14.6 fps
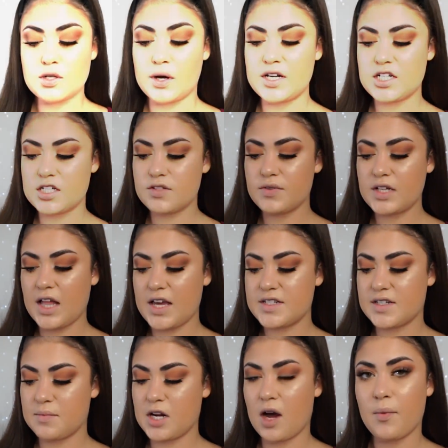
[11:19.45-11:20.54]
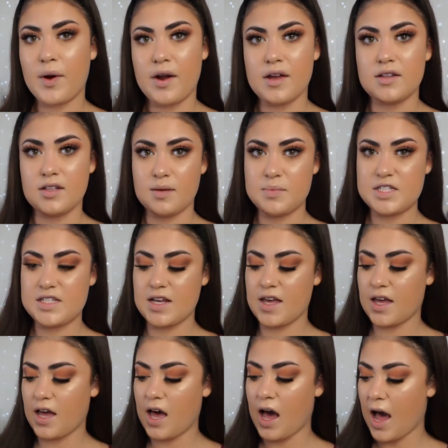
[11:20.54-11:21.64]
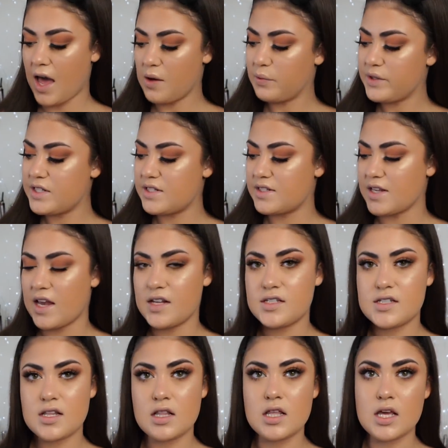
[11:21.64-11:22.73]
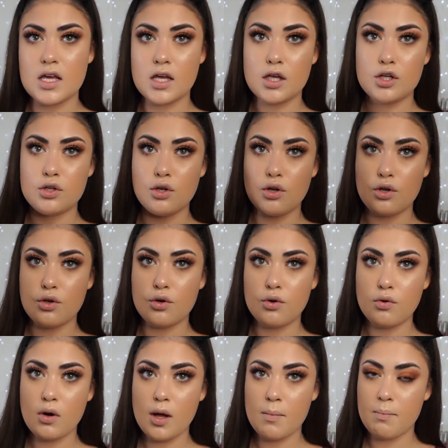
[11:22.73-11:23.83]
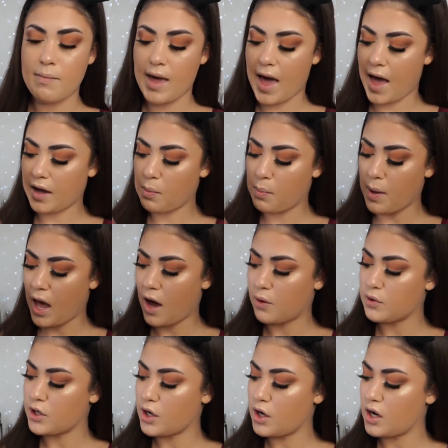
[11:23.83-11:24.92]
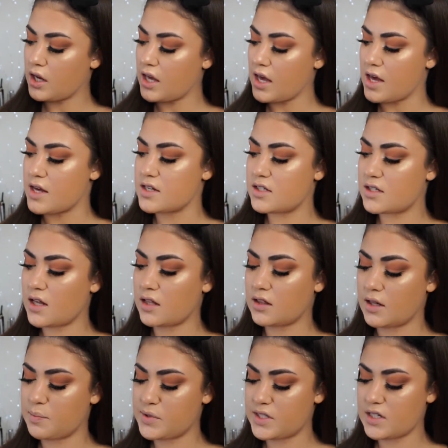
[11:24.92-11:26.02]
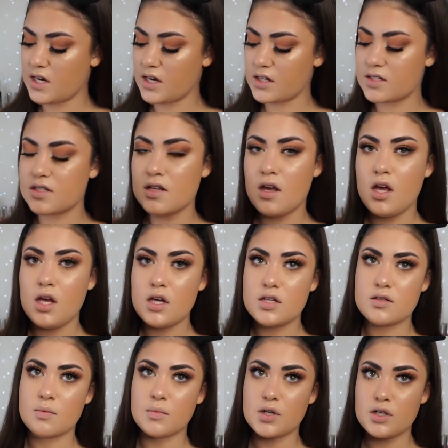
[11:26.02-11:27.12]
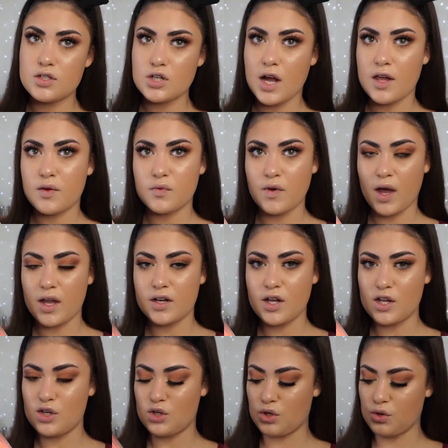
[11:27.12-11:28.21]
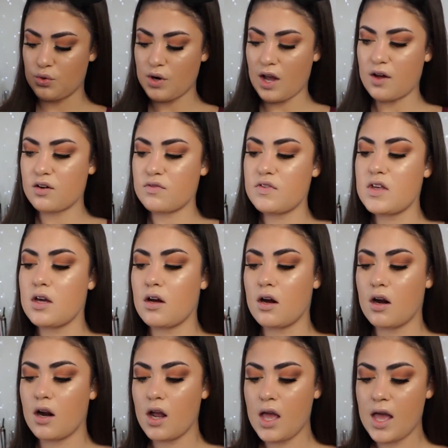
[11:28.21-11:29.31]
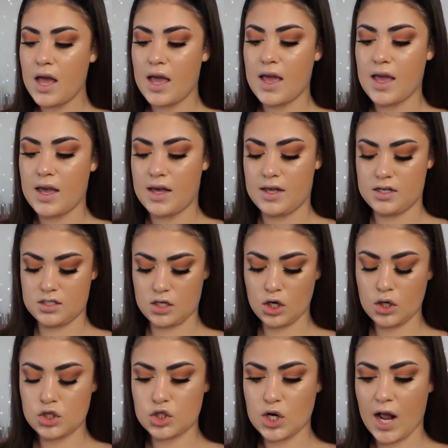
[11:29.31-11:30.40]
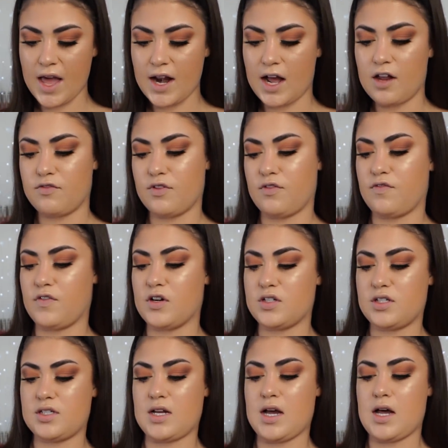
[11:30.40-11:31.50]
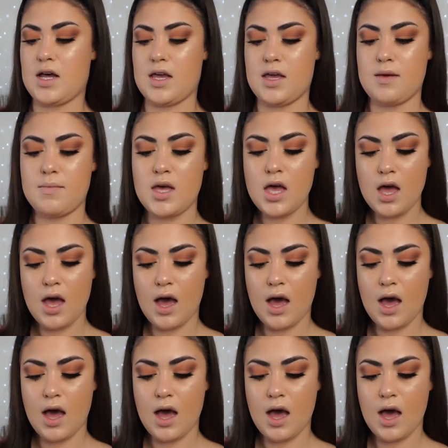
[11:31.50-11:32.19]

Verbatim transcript: So I just realized I'm not wearing lipstick. I was sent the new MAC Powder Kiss lipsticks. So I'm going to try to find a nude out of here and try it on for the first time.